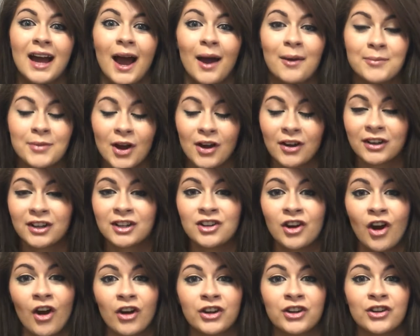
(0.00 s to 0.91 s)
I'm not going to
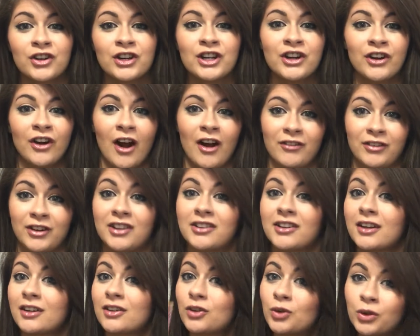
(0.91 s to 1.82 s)
talk your ear off because
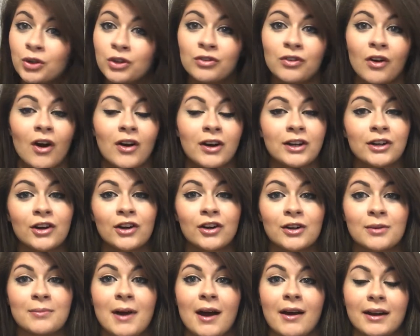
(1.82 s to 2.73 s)
I know you've already
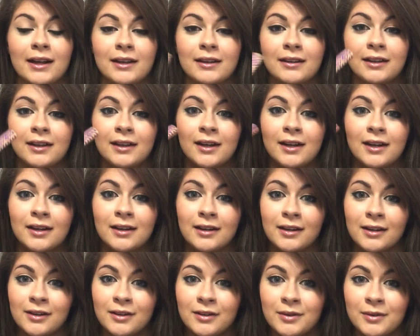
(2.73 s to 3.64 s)
heard about it,
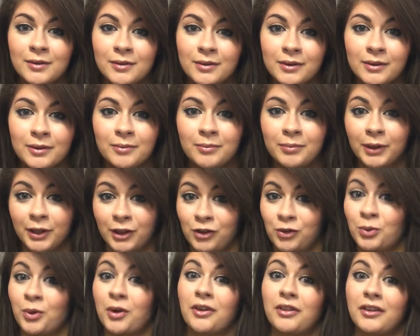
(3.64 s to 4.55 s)
but
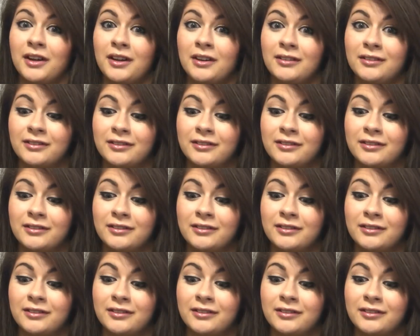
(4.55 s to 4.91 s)
it's worth it.